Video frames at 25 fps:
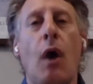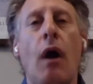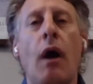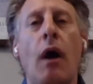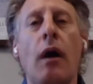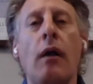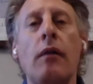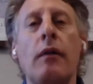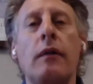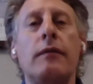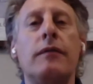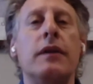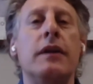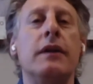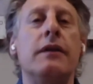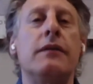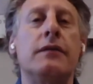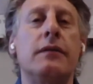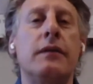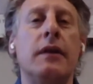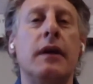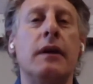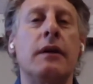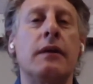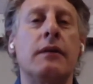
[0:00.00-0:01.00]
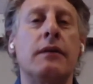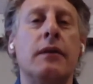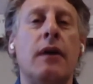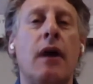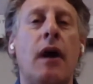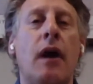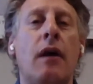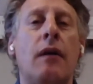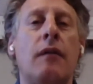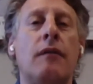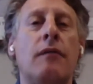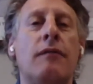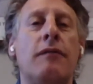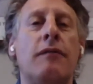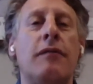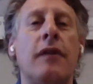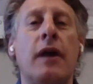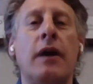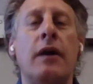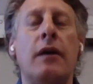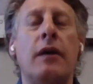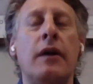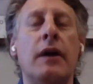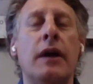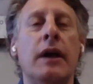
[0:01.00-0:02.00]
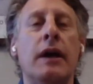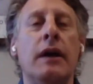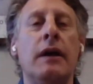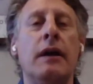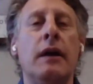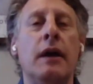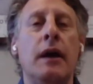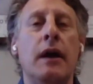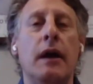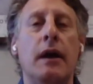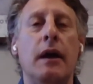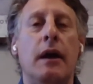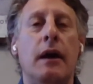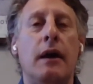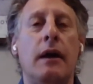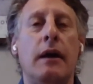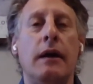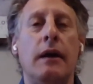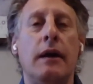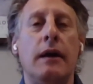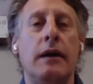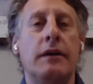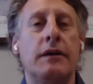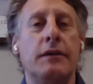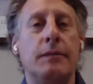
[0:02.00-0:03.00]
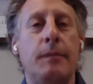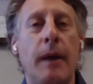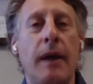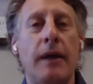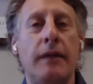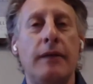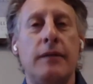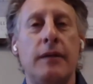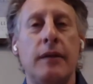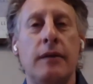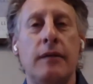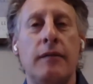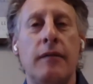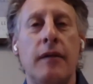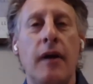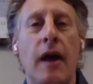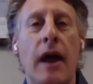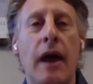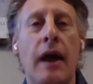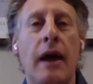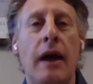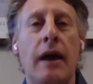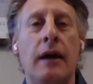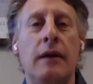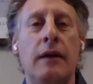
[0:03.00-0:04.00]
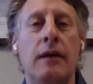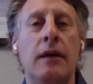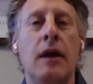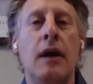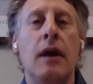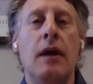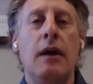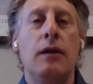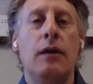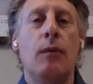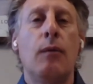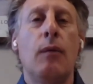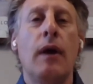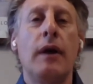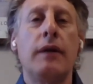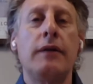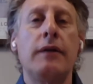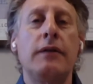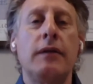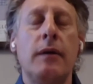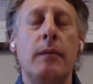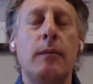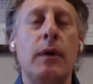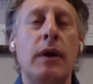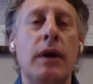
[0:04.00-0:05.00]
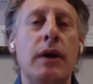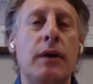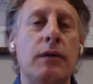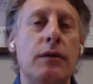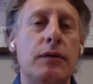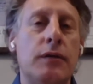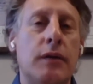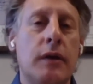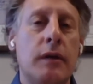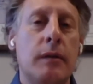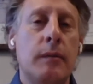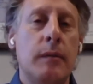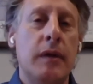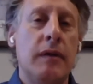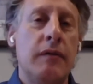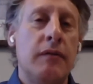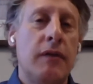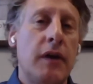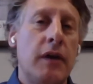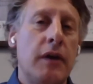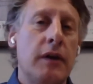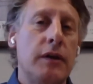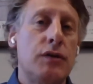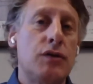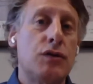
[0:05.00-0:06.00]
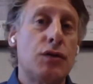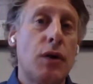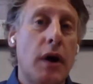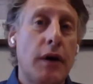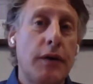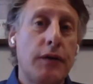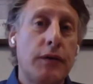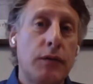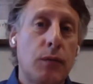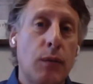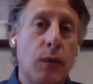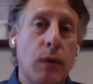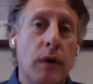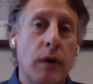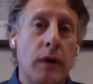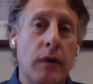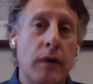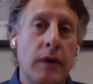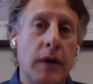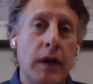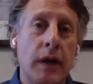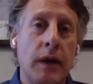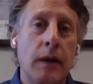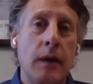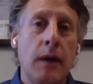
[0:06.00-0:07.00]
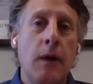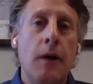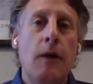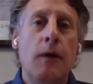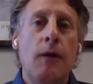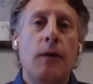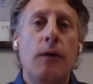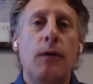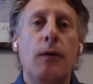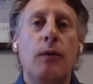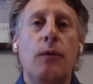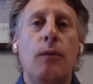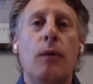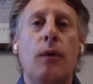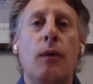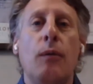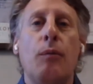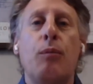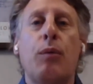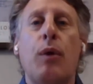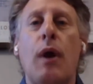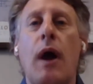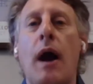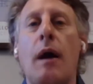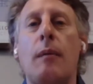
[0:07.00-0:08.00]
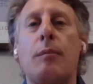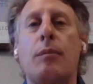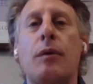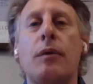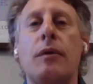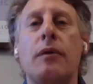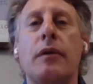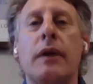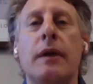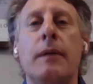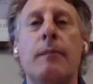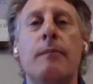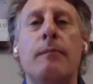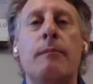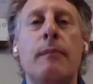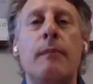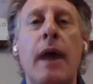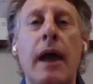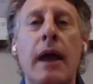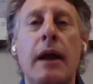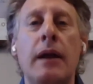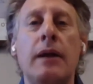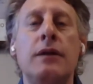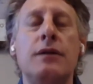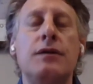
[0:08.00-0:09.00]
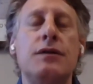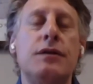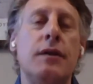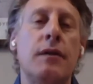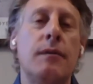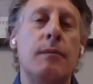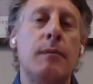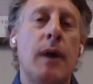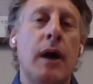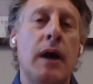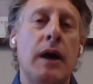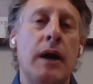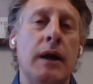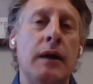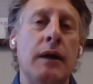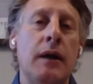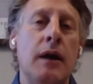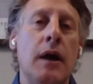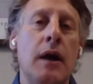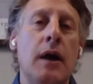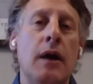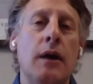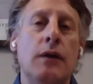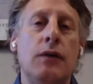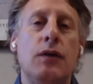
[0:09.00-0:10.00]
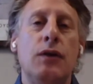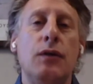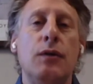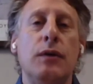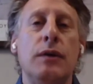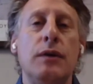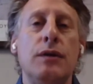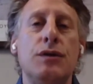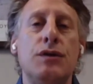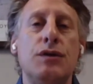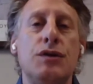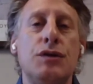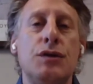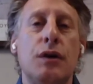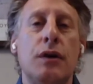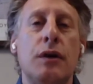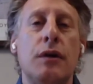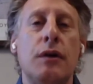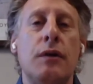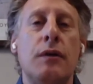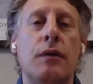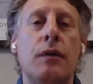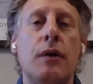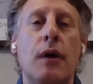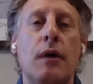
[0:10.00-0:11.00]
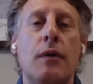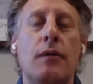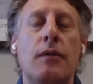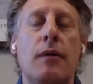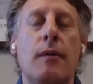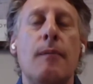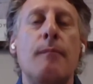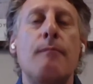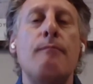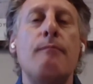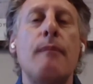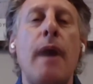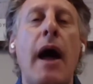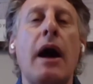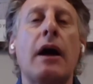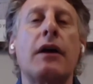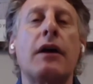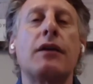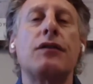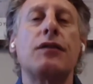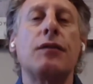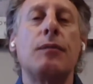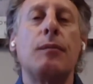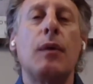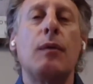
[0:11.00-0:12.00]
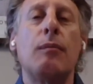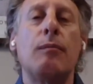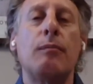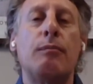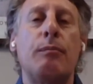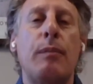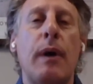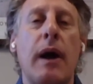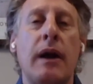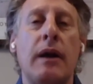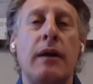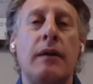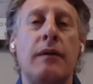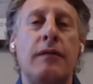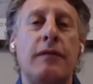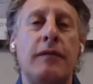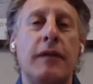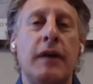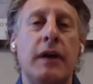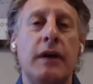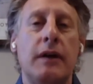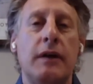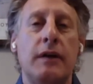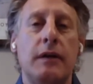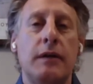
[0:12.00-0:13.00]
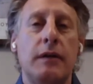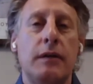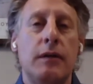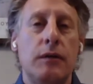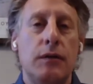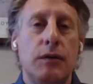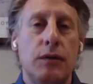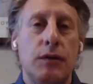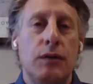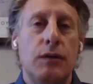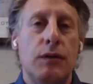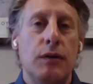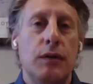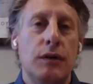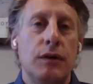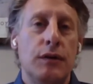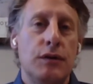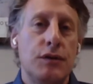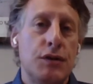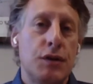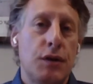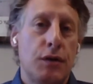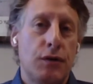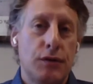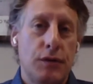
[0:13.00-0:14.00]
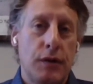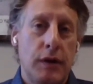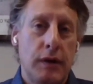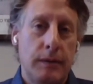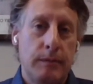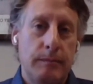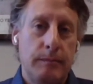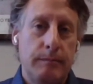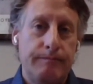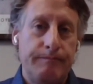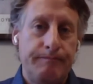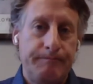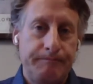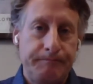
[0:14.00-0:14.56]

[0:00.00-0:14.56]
all of these things are very expensive. And you want somebody who's going to be very trustworthy, who will properly manage the money to ensure the maximum benefit to your children.